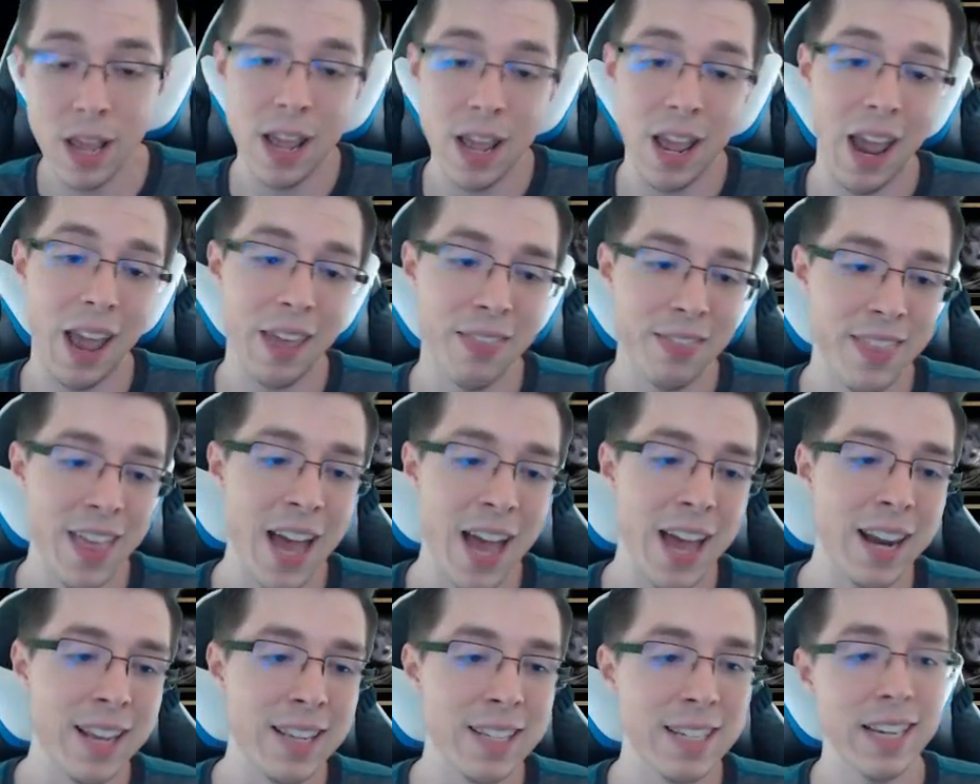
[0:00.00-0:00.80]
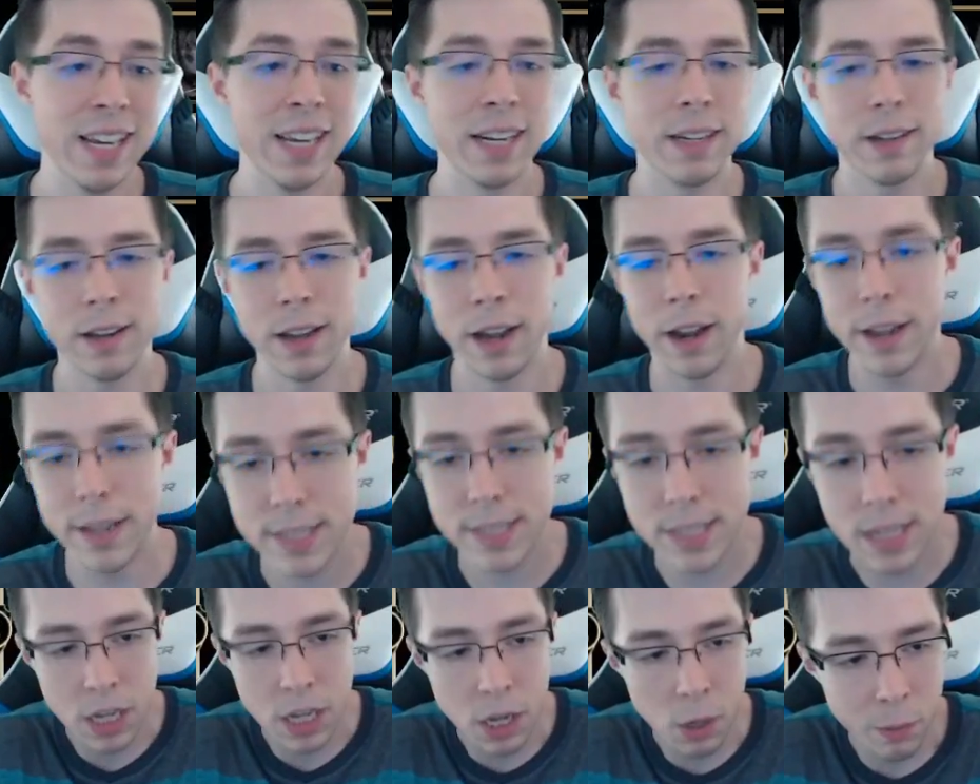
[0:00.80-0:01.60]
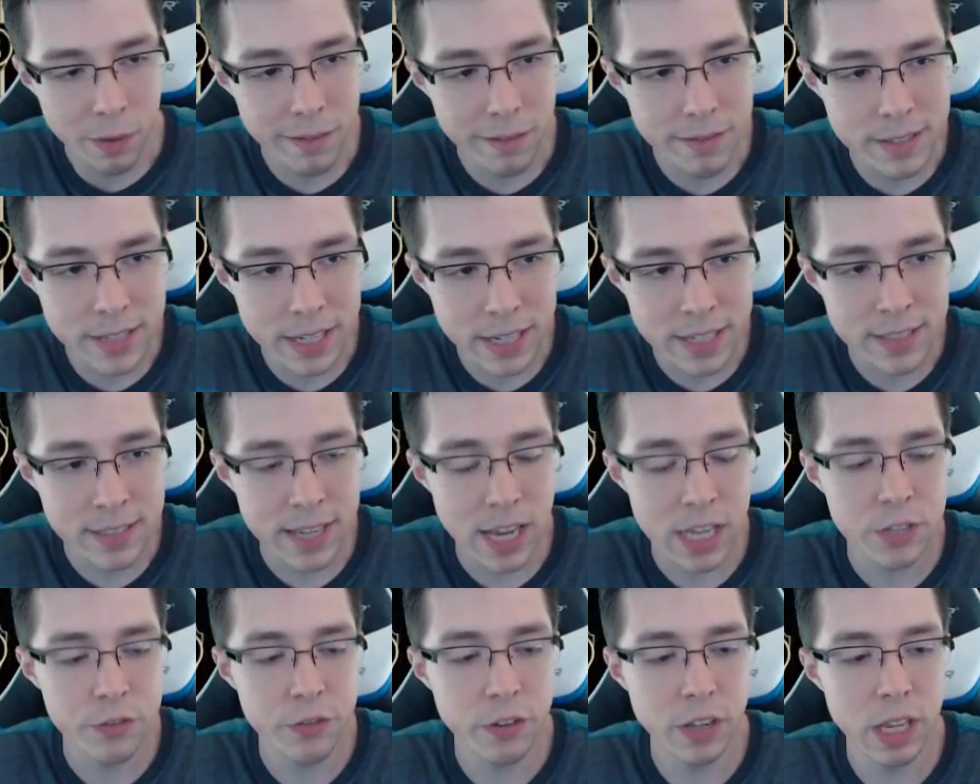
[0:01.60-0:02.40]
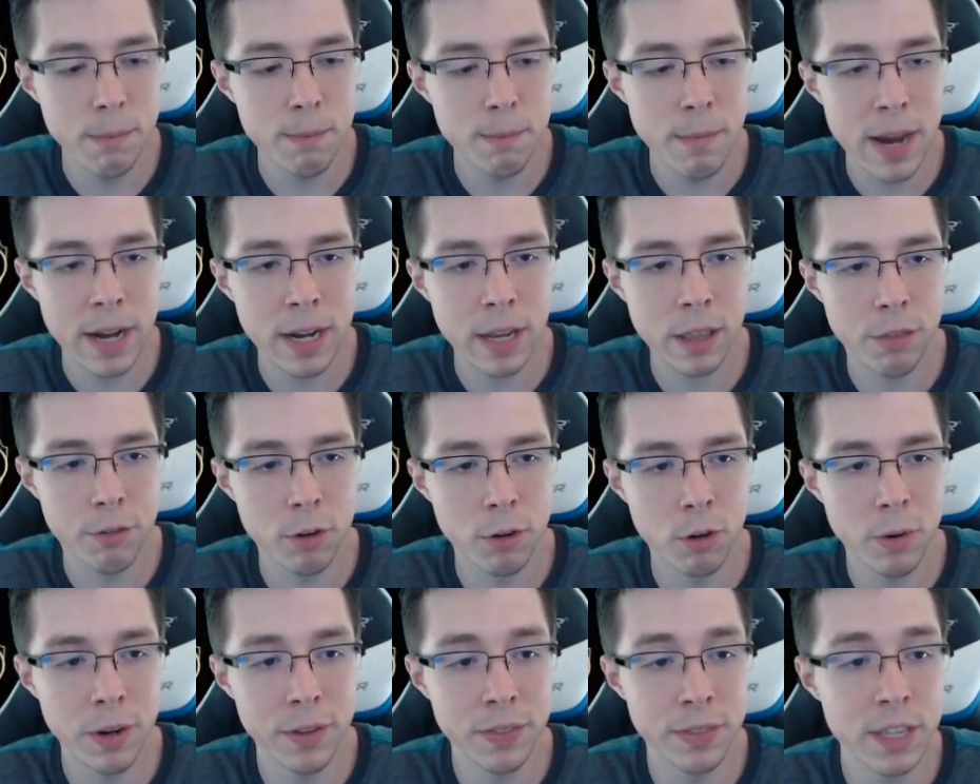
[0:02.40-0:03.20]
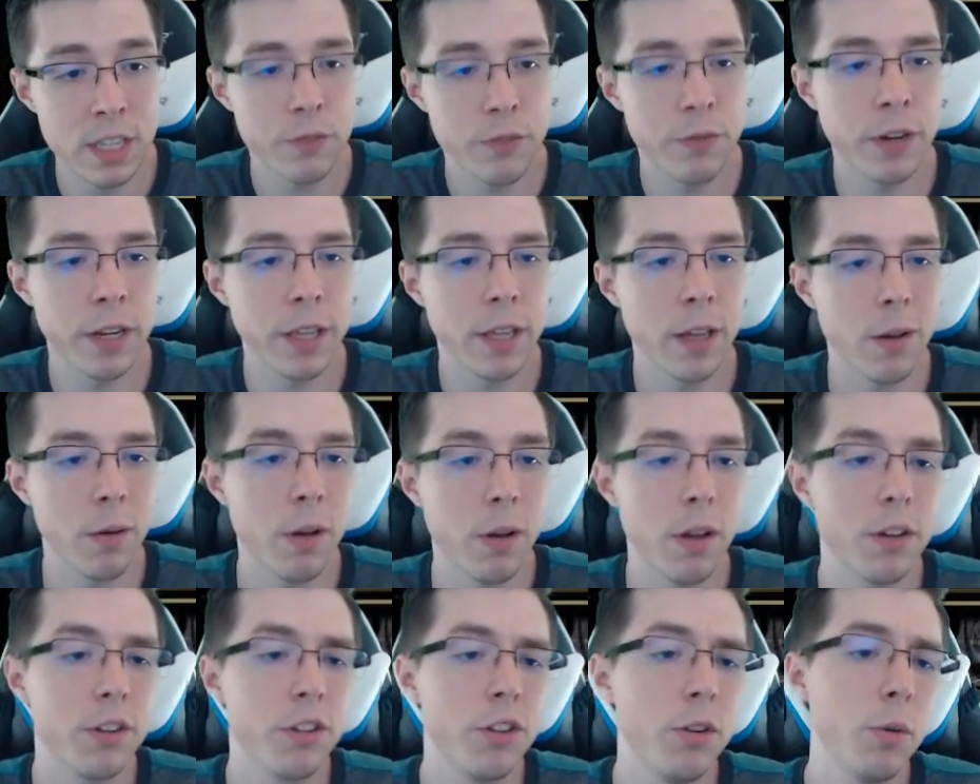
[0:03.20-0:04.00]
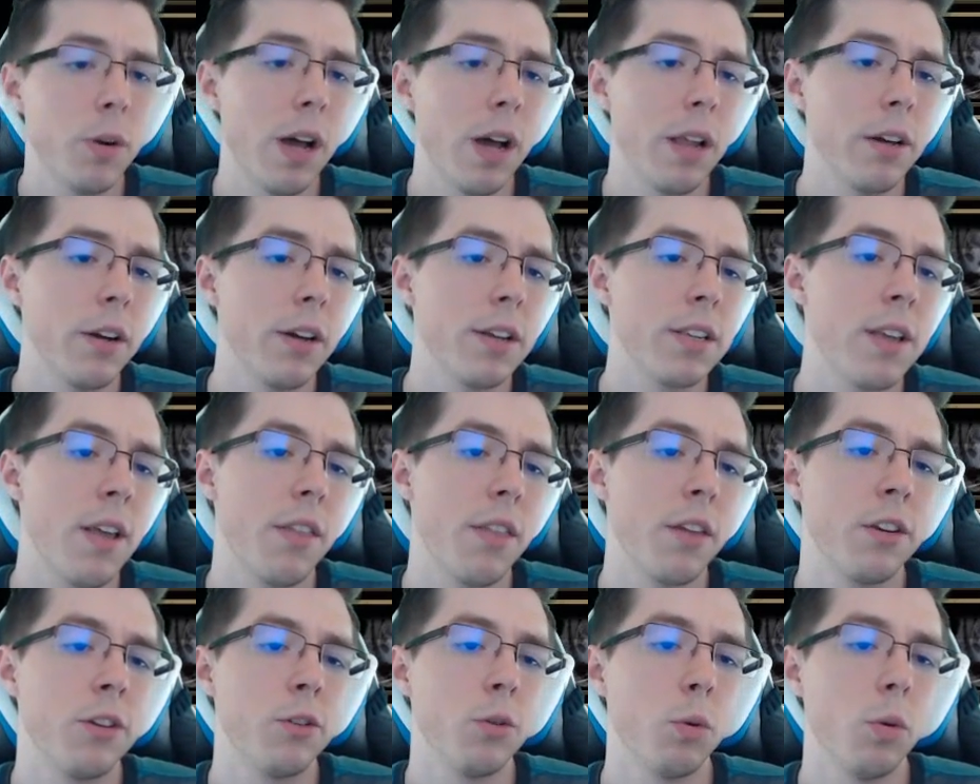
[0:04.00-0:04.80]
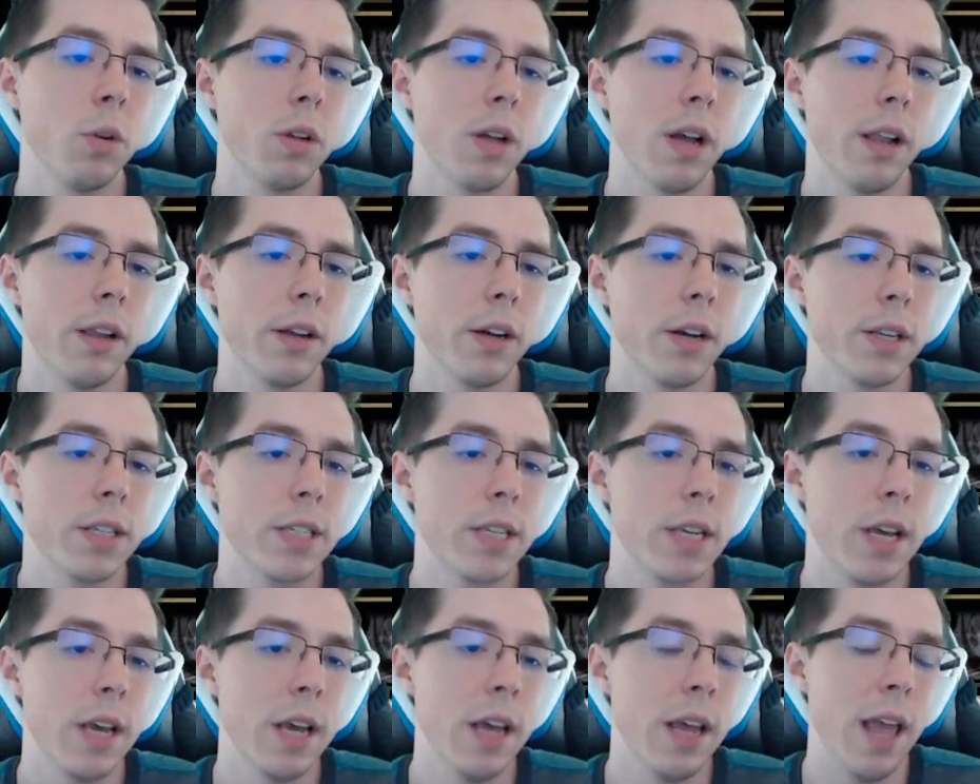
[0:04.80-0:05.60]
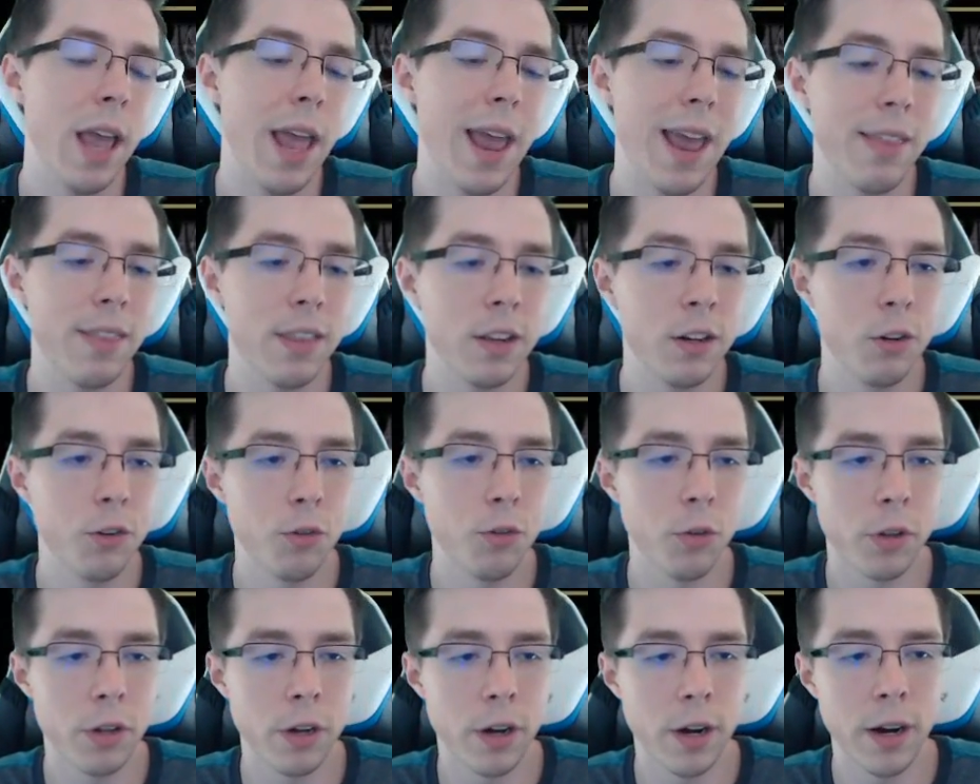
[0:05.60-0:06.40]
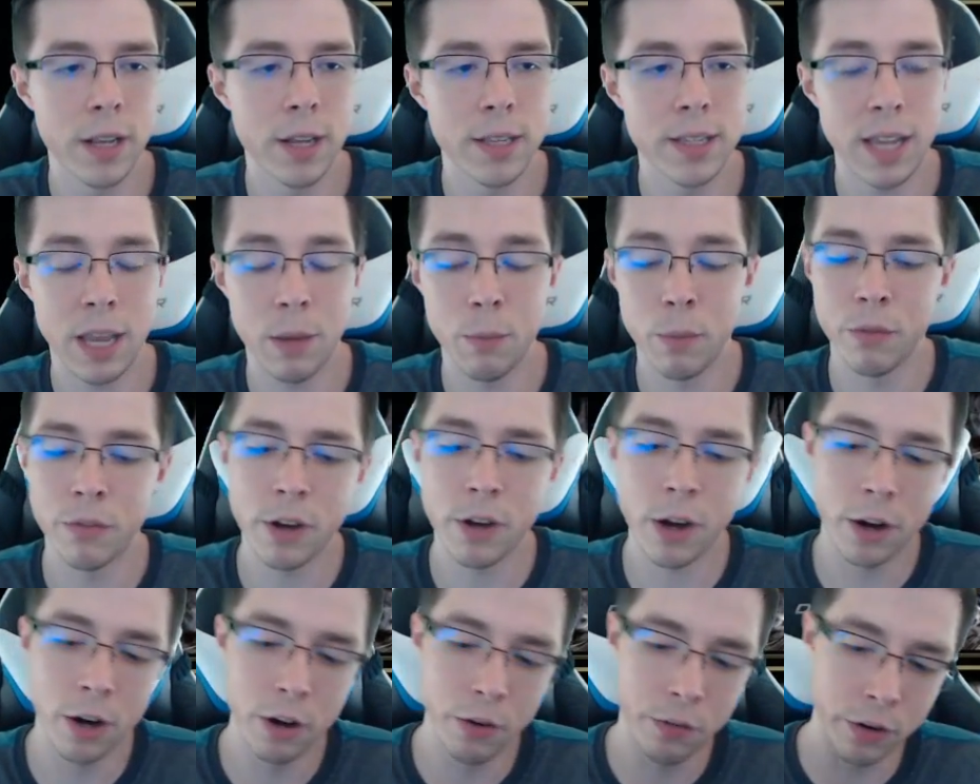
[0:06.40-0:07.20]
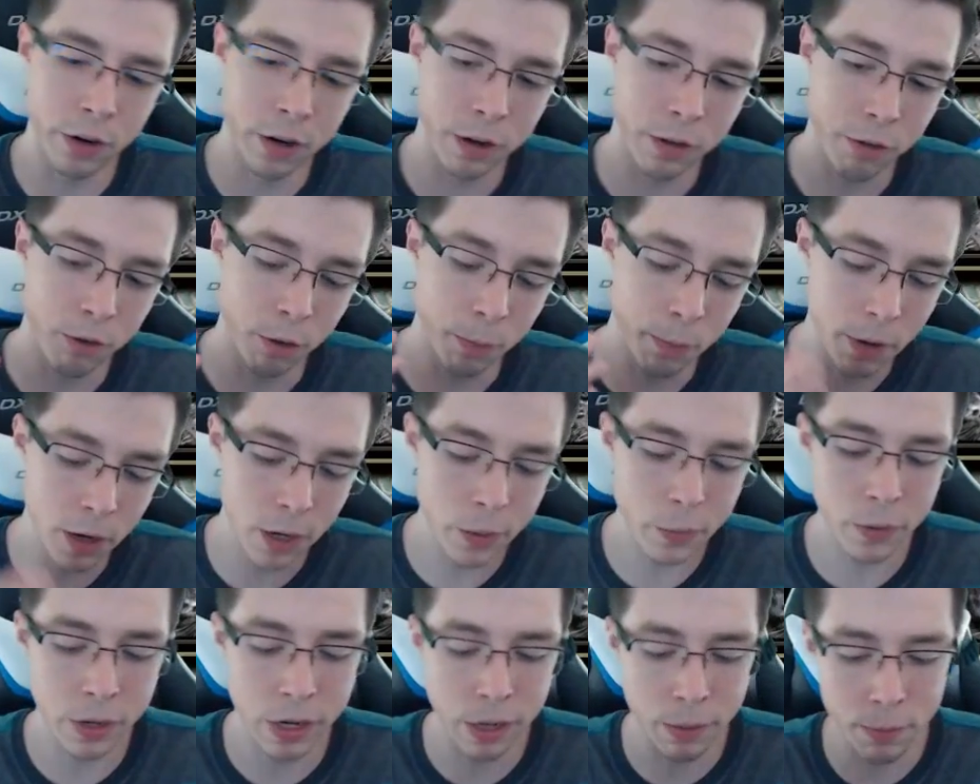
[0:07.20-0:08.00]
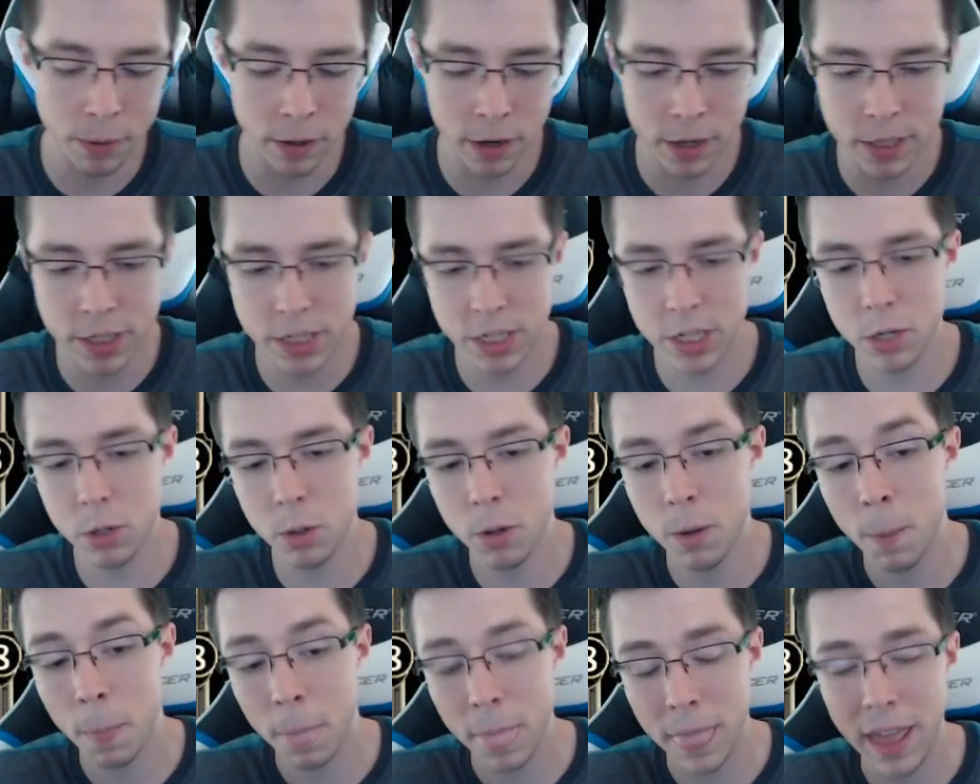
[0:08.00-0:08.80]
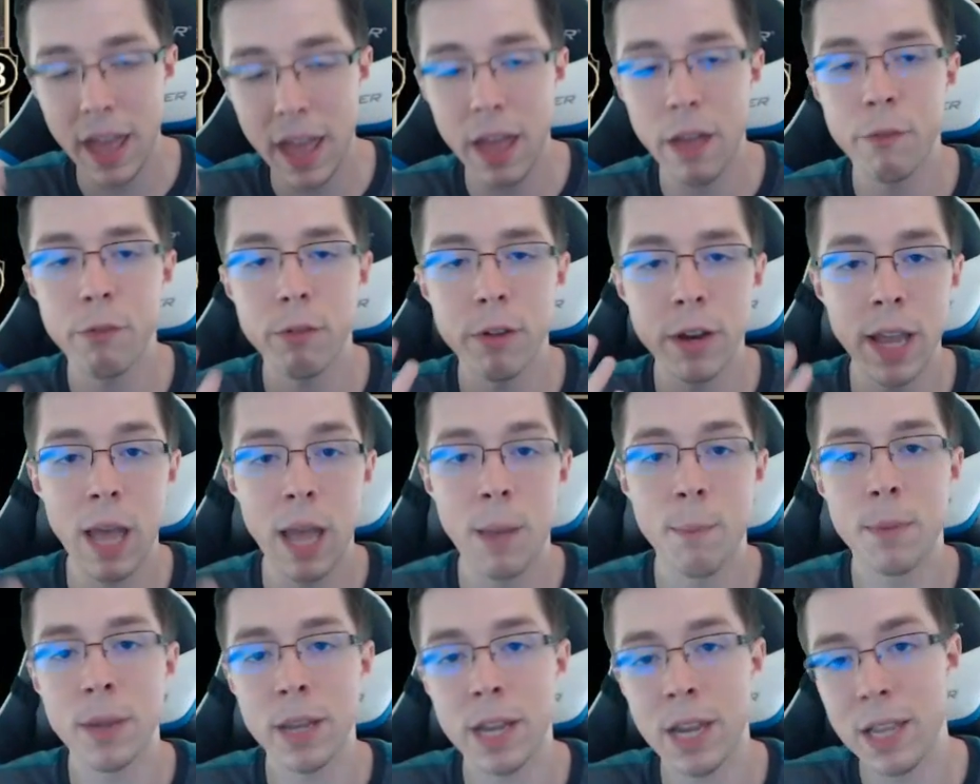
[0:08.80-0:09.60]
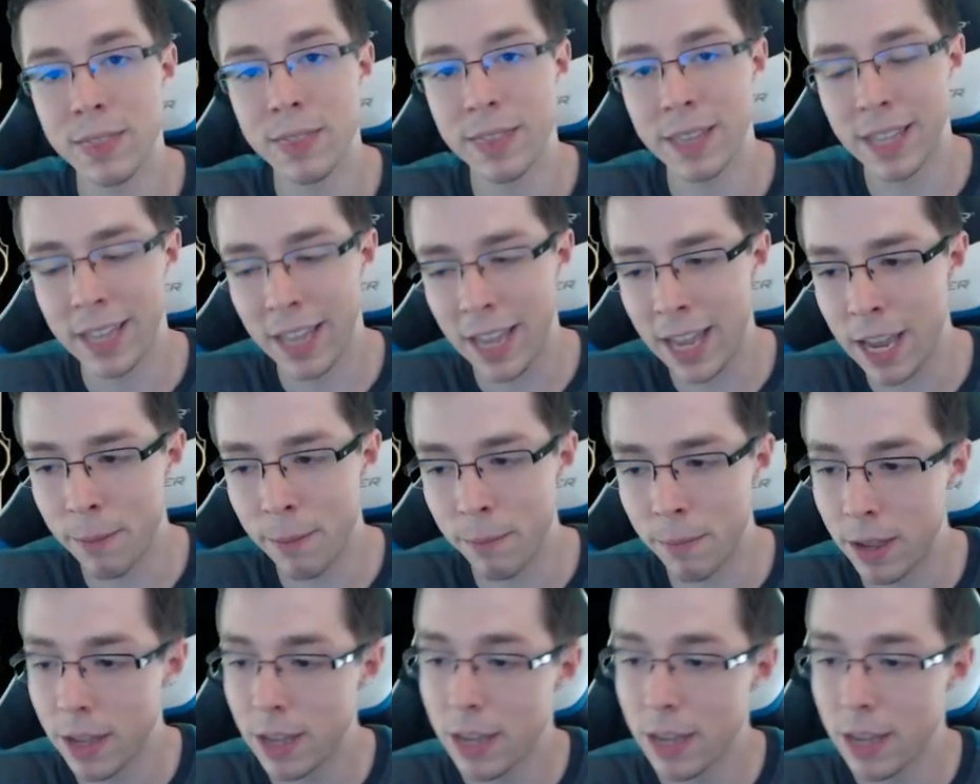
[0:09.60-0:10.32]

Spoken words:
And that is it, guys. We've successfully made it through in this video 2 colors, the dual colors, and the neutral cards, and we've gone over through part 1 and part 2, every epic in the game.